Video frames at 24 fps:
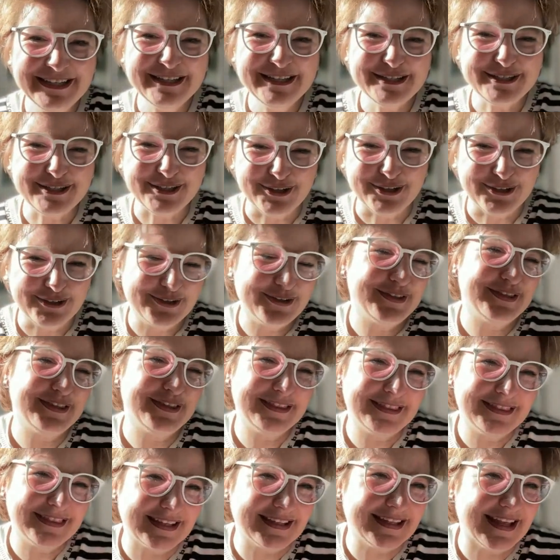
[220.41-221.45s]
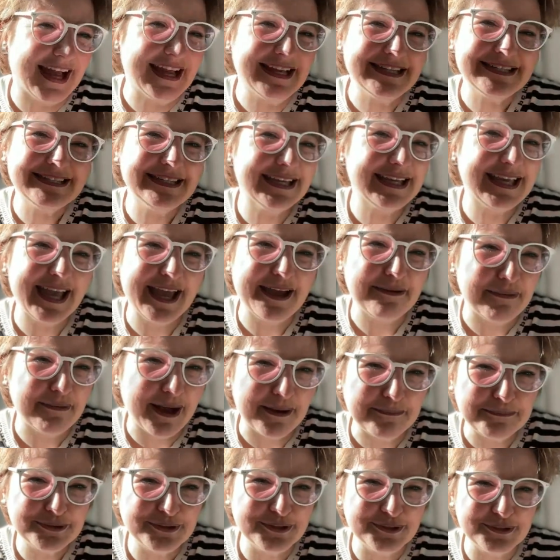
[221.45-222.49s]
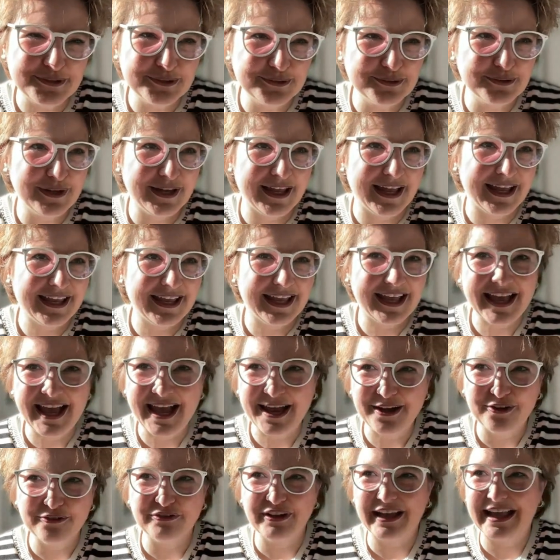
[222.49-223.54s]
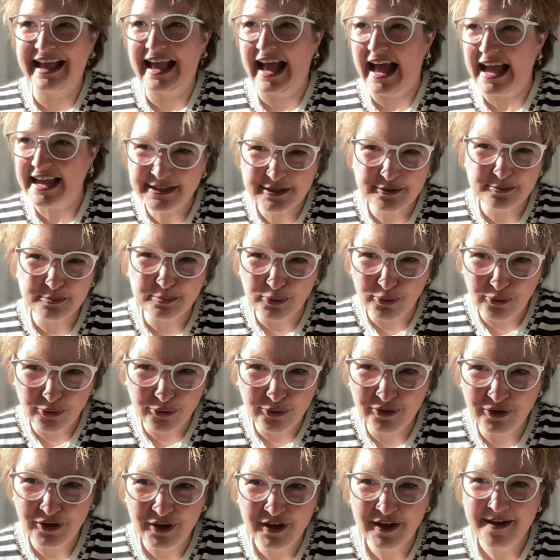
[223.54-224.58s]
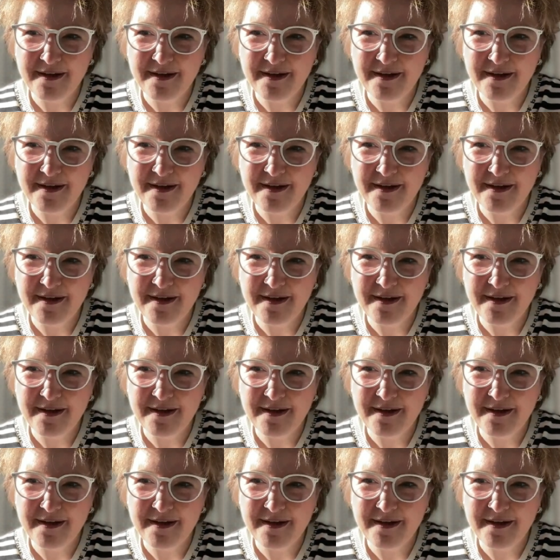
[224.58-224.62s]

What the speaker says: So the idea came up to do like a kind of a guidebook